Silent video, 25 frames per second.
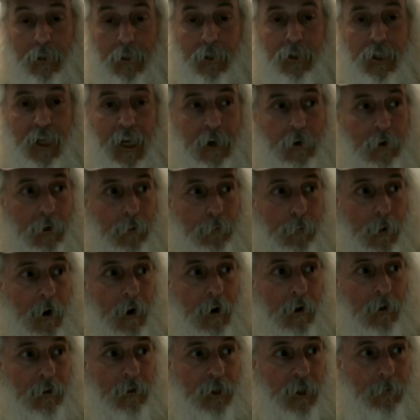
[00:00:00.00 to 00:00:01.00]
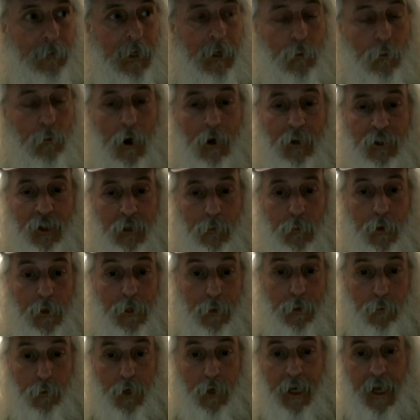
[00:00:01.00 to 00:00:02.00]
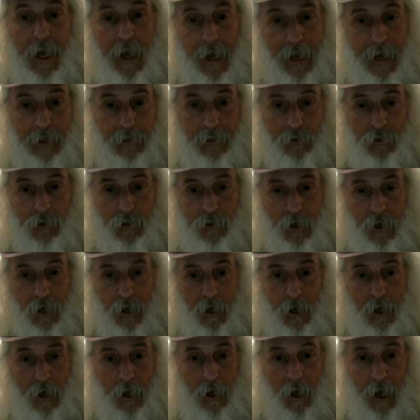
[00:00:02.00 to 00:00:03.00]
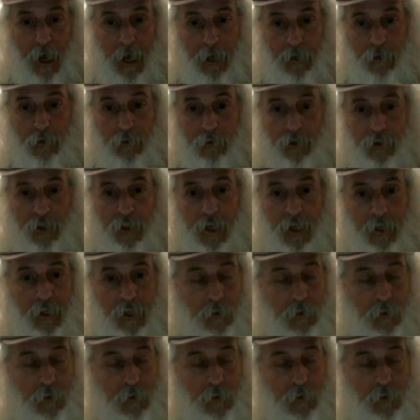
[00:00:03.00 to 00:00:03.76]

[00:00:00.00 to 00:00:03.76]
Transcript: let's say you're in a bar and somebody walks in with three heads, and you'll say you